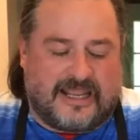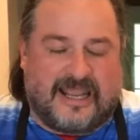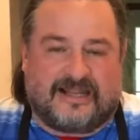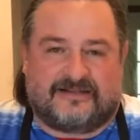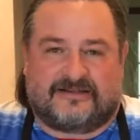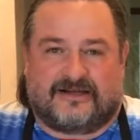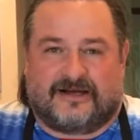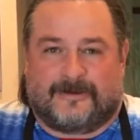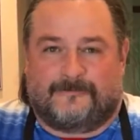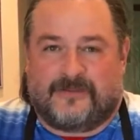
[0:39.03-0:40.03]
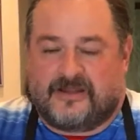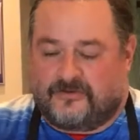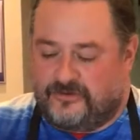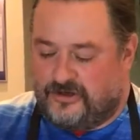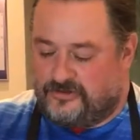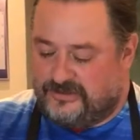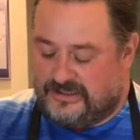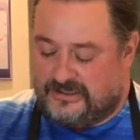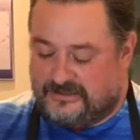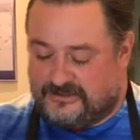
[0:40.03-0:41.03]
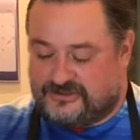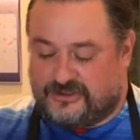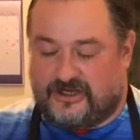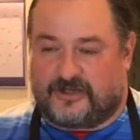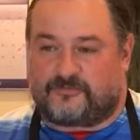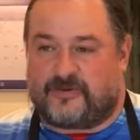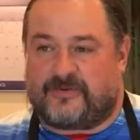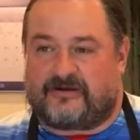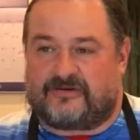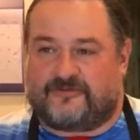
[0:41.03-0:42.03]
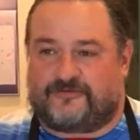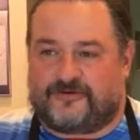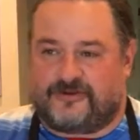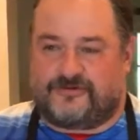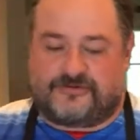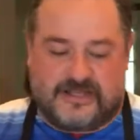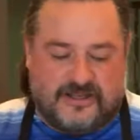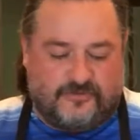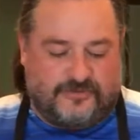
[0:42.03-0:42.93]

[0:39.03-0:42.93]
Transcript: and we already started preparing it for you.